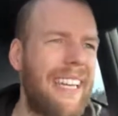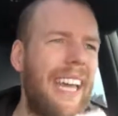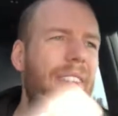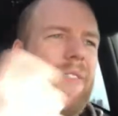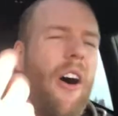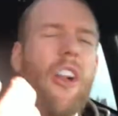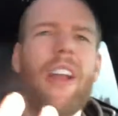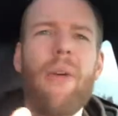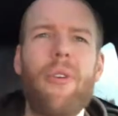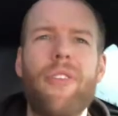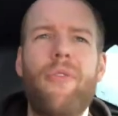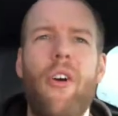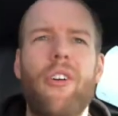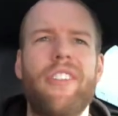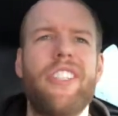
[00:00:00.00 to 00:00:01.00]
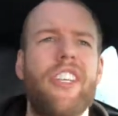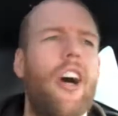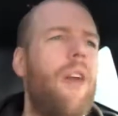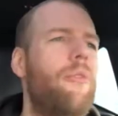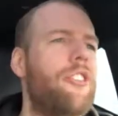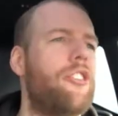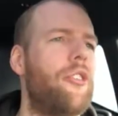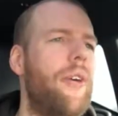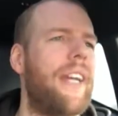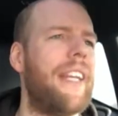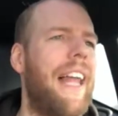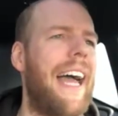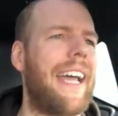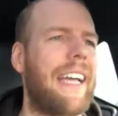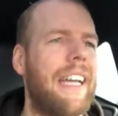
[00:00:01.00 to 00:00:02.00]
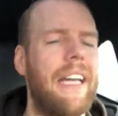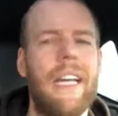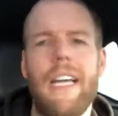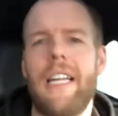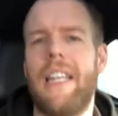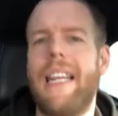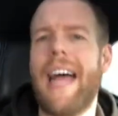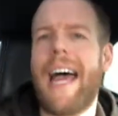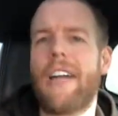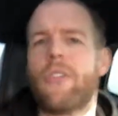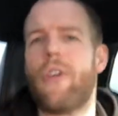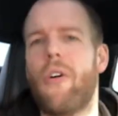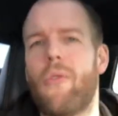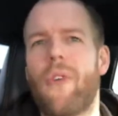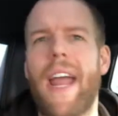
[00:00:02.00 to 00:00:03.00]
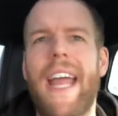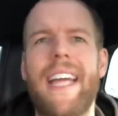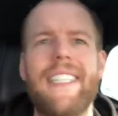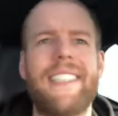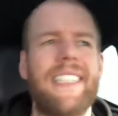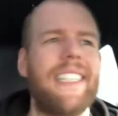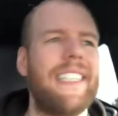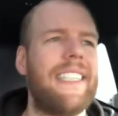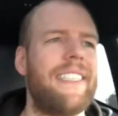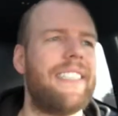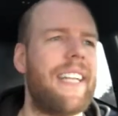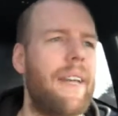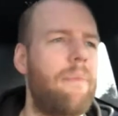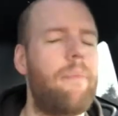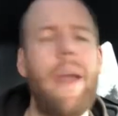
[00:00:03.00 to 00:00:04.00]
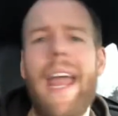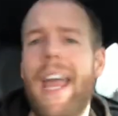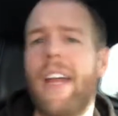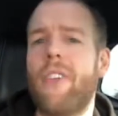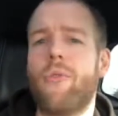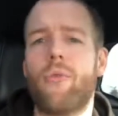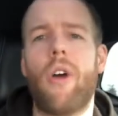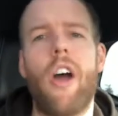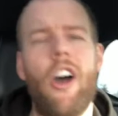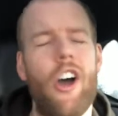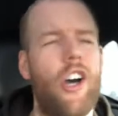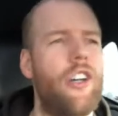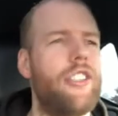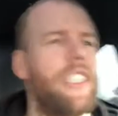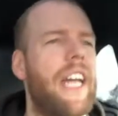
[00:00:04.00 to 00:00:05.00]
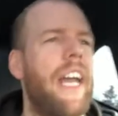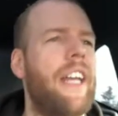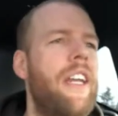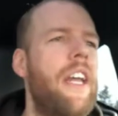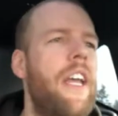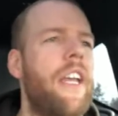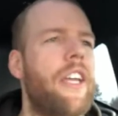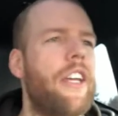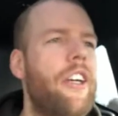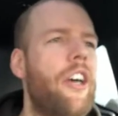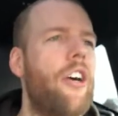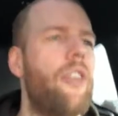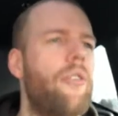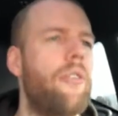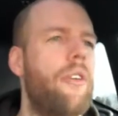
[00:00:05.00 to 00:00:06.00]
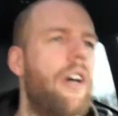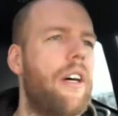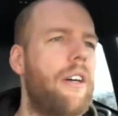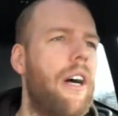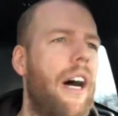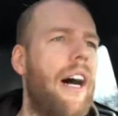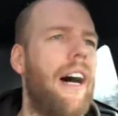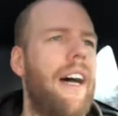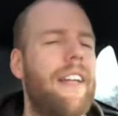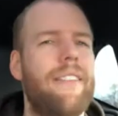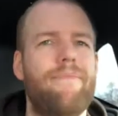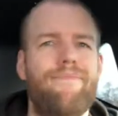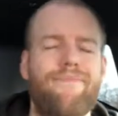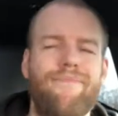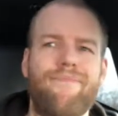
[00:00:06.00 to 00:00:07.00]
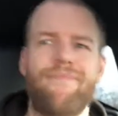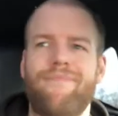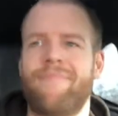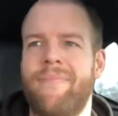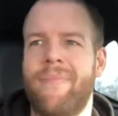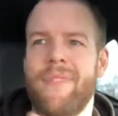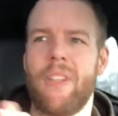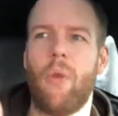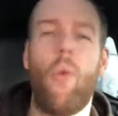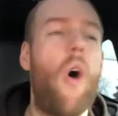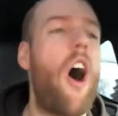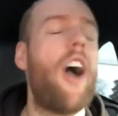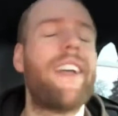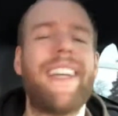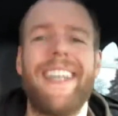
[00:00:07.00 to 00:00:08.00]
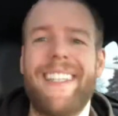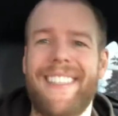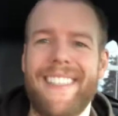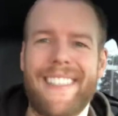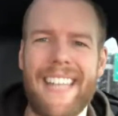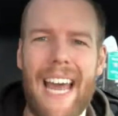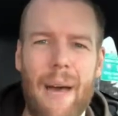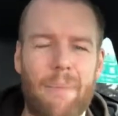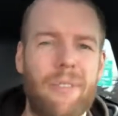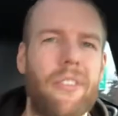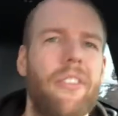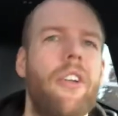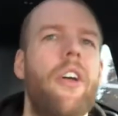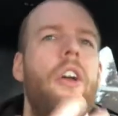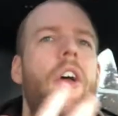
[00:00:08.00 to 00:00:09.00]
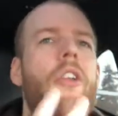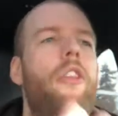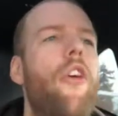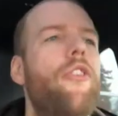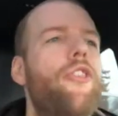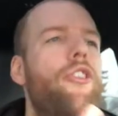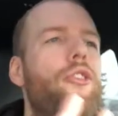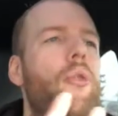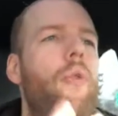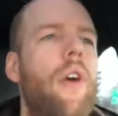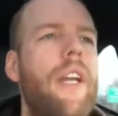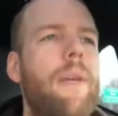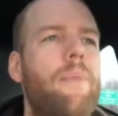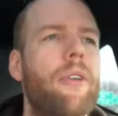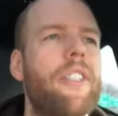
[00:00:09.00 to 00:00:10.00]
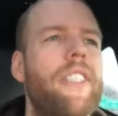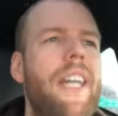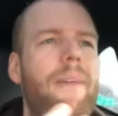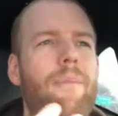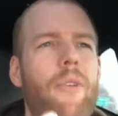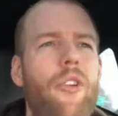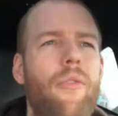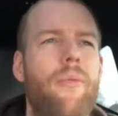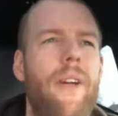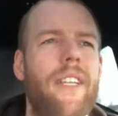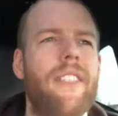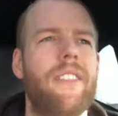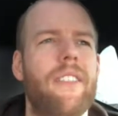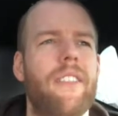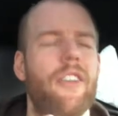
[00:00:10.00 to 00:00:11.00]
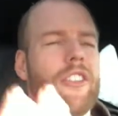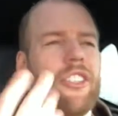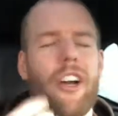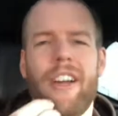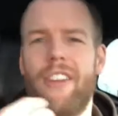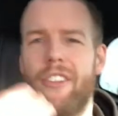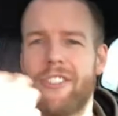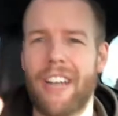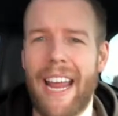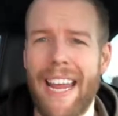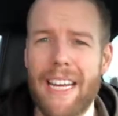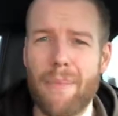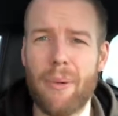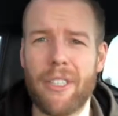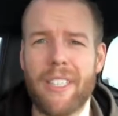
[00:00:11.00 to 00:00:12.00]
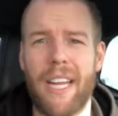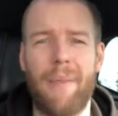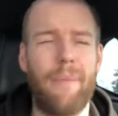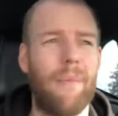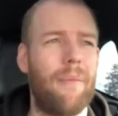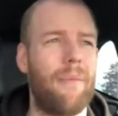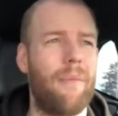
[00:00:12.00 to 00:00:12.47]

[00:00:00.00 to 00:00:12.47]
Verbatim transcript: if all I was focusing on was doing like lateral raises and band rows and, you know, uh, walking steps, those are twenty percent movements, or sorry, those are eighty percent,